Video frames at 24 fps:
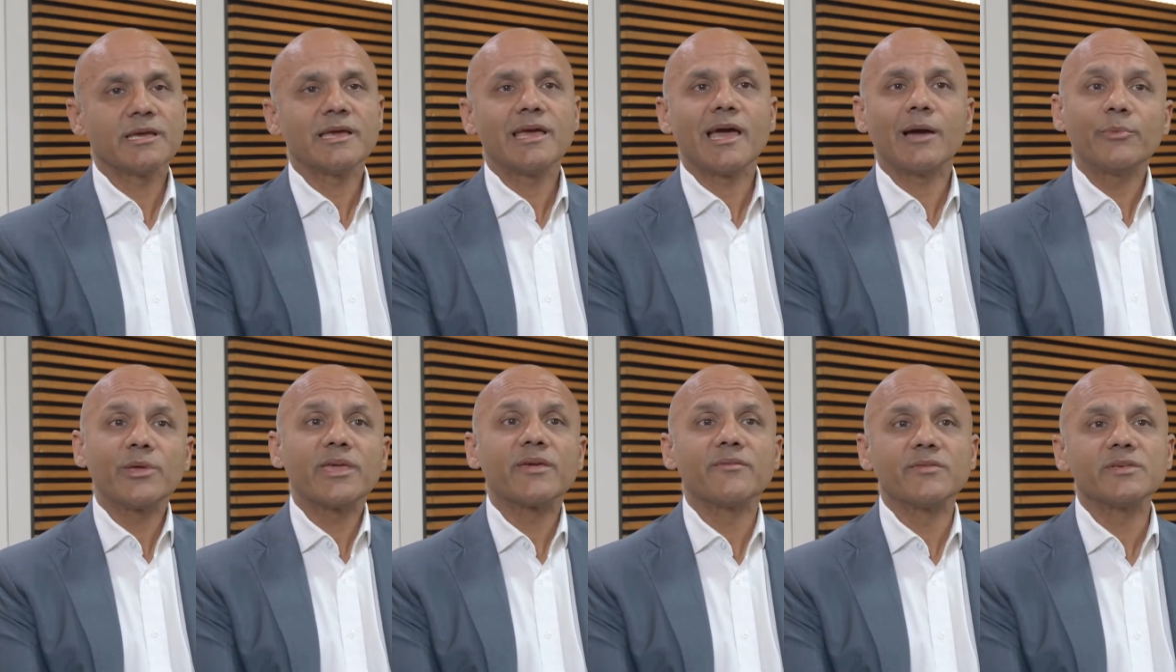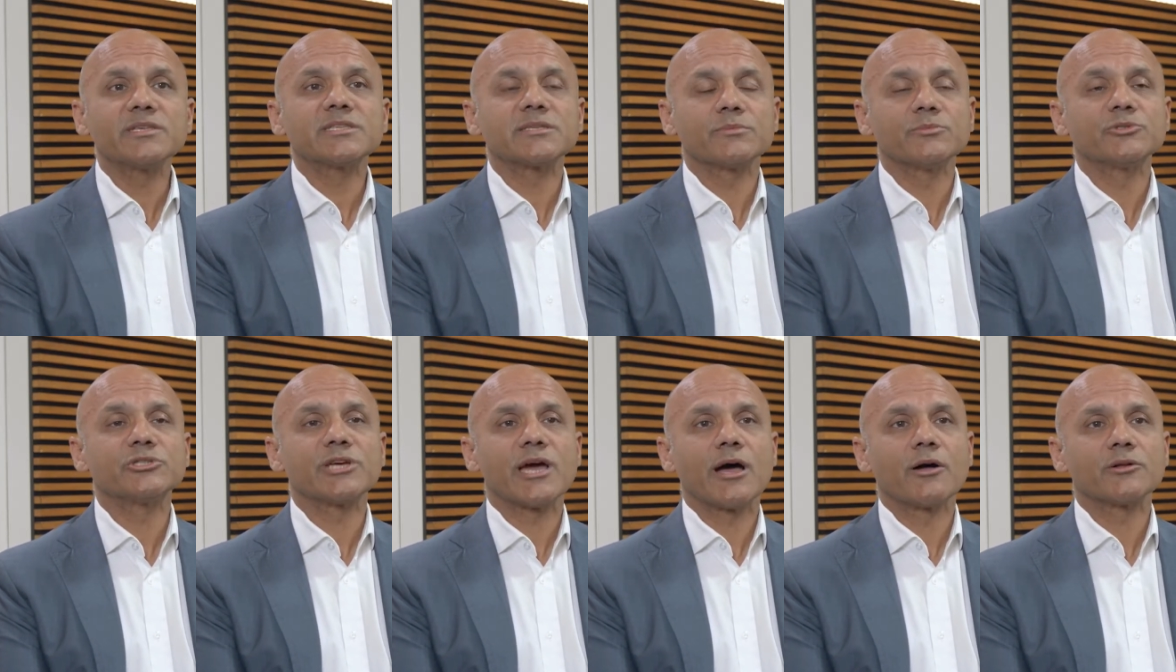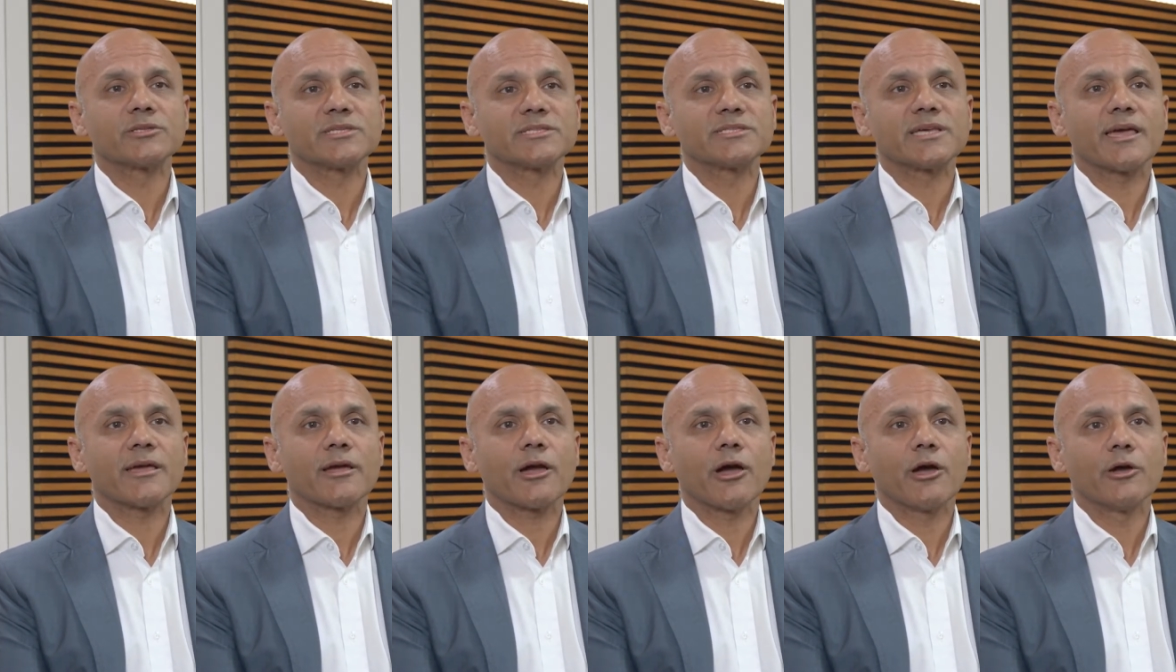And we give you some gel to
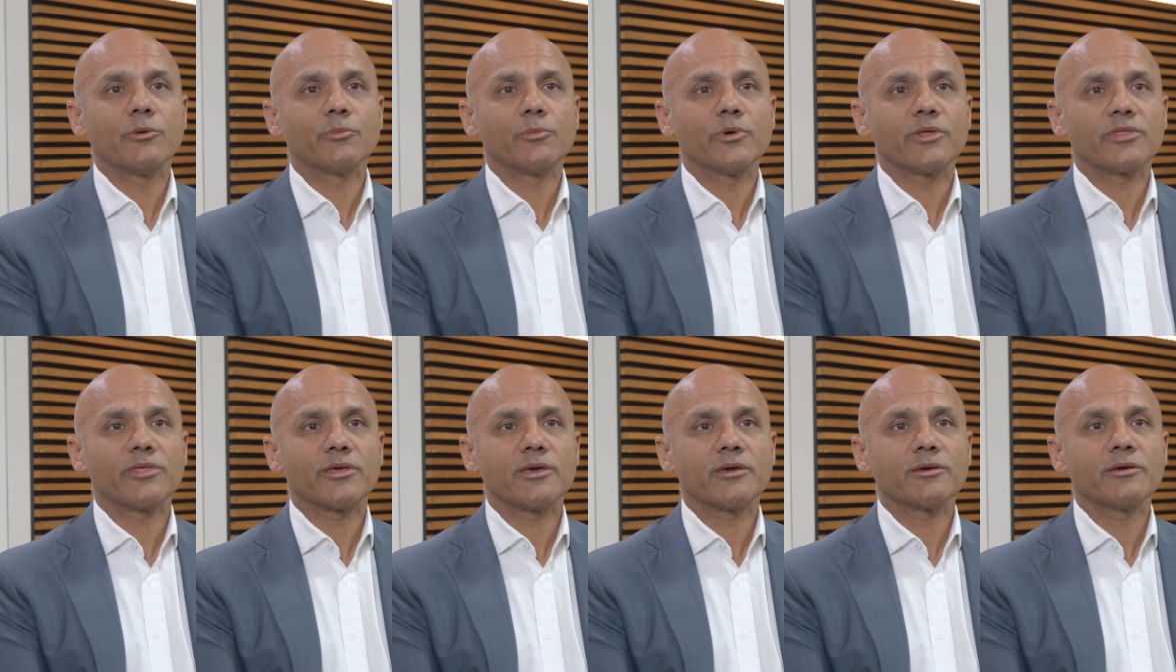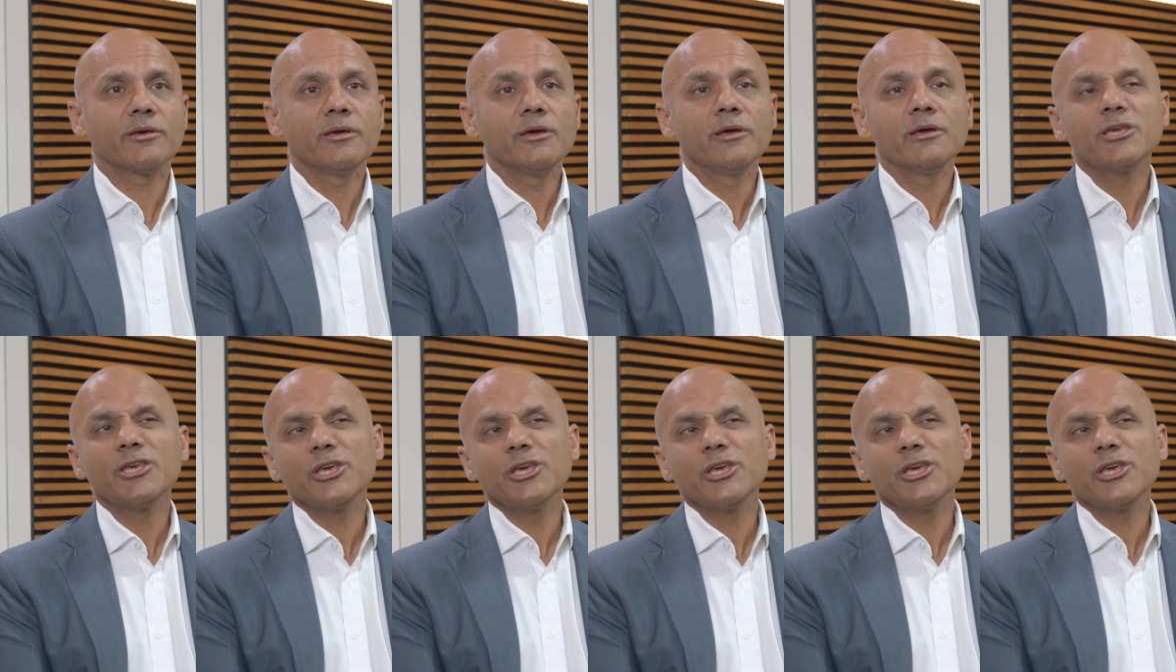take home with you.